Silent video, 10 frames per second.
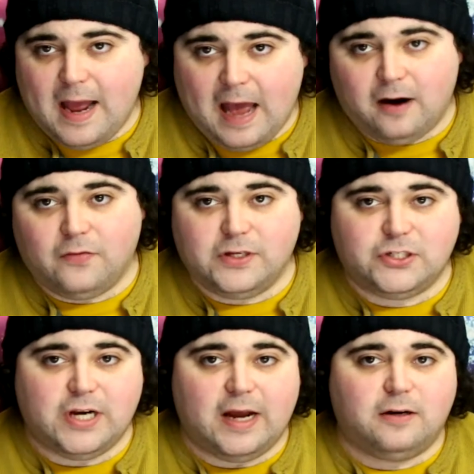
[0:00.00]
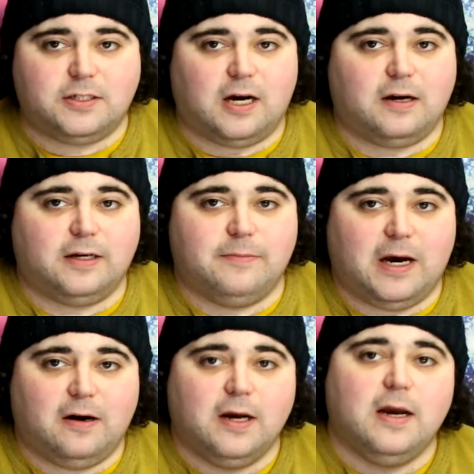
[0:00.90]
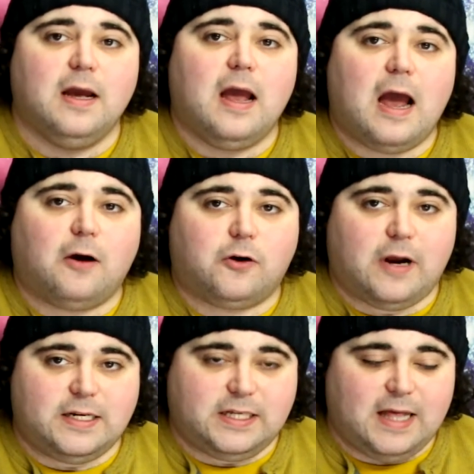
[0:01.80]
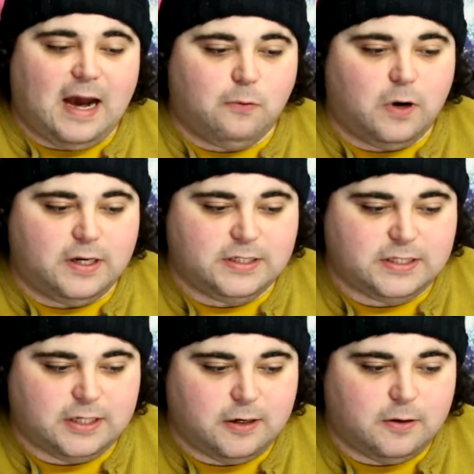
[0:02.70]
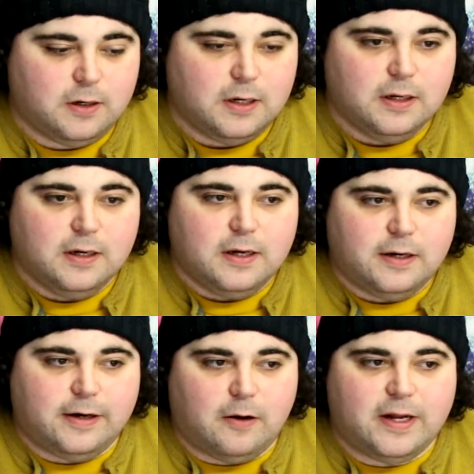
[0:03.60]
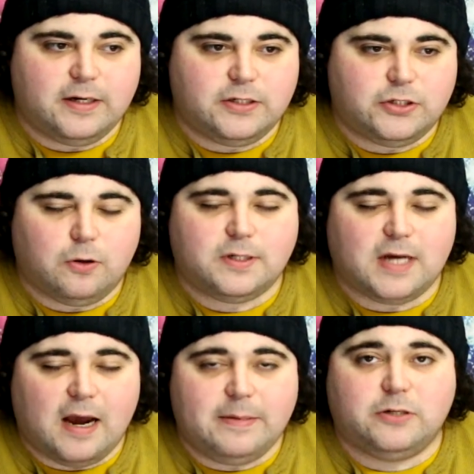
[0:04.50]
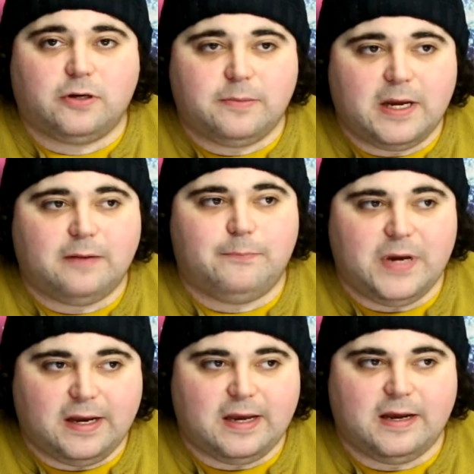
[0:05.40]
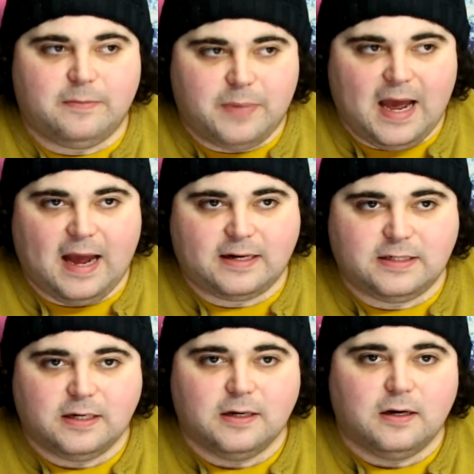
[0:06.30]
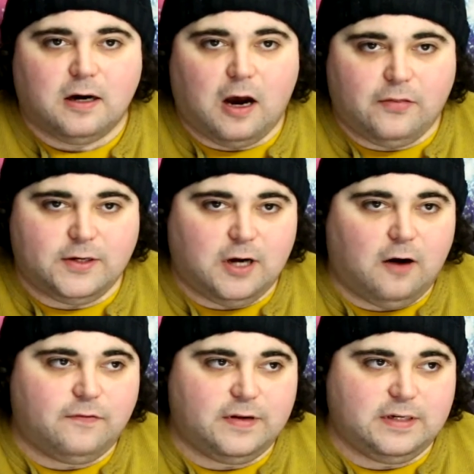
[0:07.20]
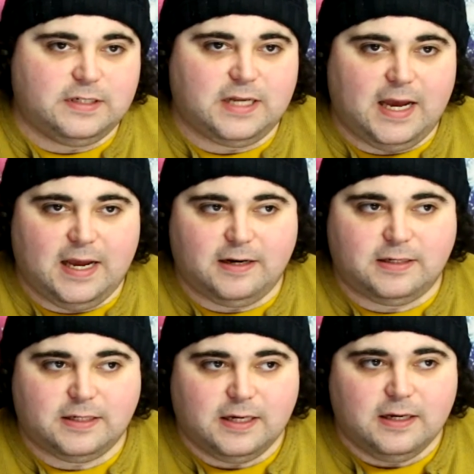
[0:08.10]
had on this channel talking about how crazy that was. So, in his short time, he's really made a big impact on the Dolphins and,